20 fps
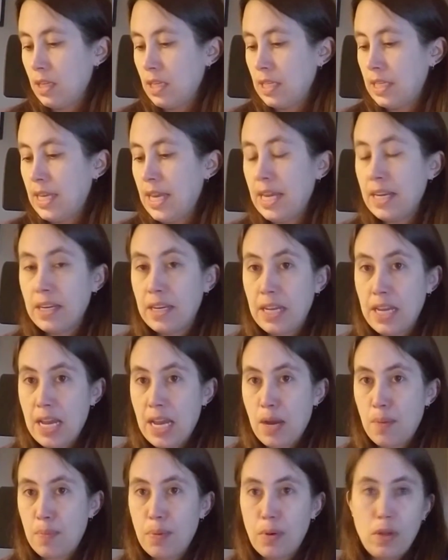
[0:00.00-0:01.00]
Candy
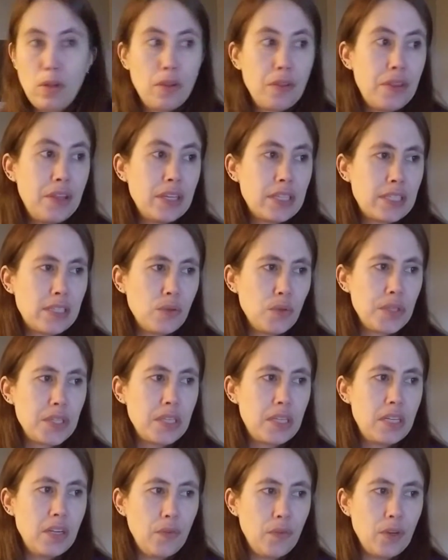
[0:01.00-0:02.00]
apple. This was a
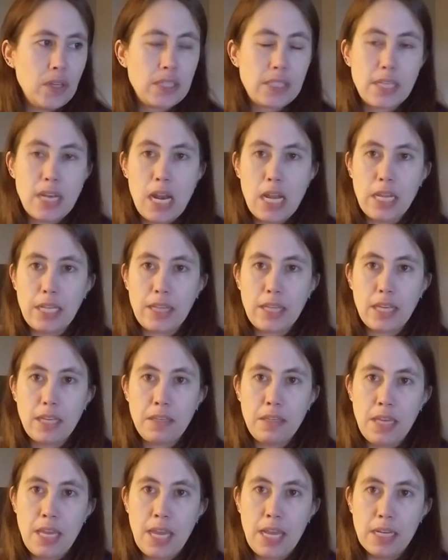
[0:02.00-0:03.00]
different, it's not like the
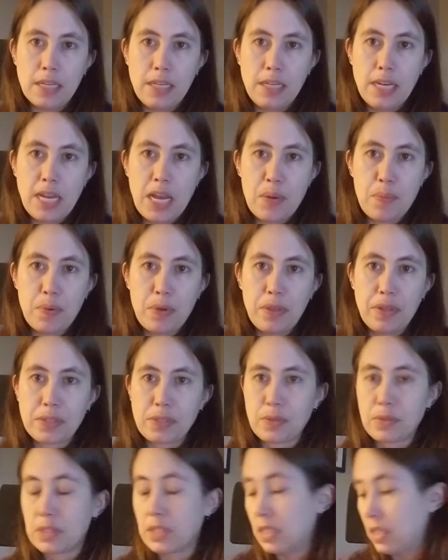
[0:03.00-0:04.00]
candied apple. This
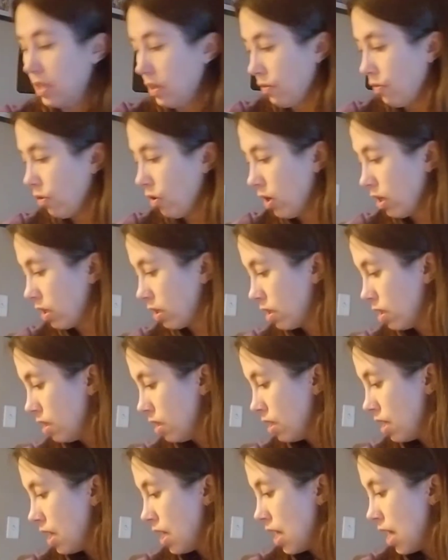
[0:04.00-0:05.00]
was a different
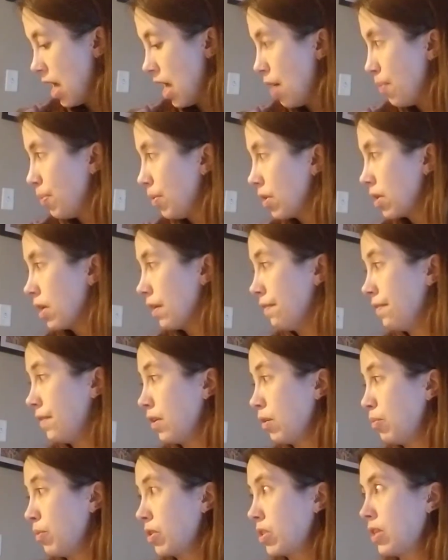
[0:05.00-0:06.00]
apple, and I
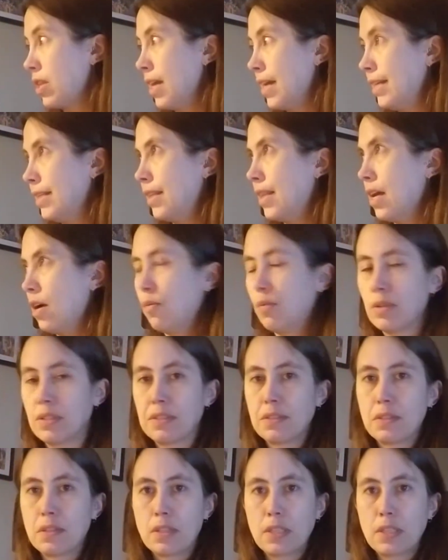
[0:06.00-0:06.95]
very much liked that one.